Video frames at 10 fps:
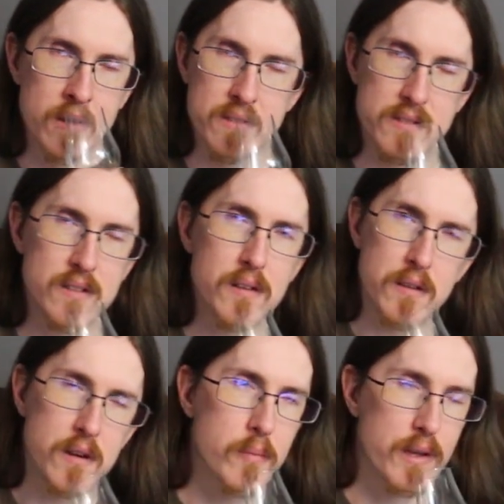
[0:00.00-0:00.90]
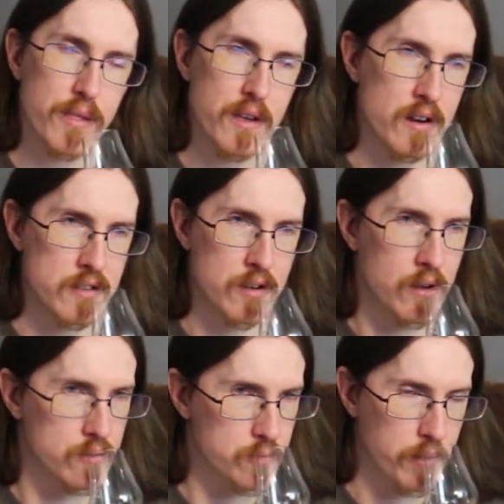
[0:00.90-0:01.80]
Still a little bit thin on the
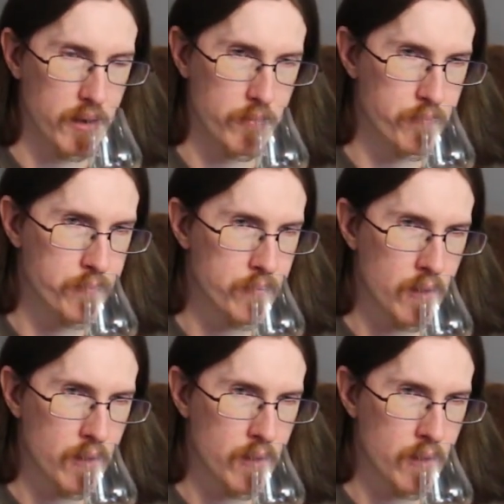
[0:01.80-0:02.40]
nose, but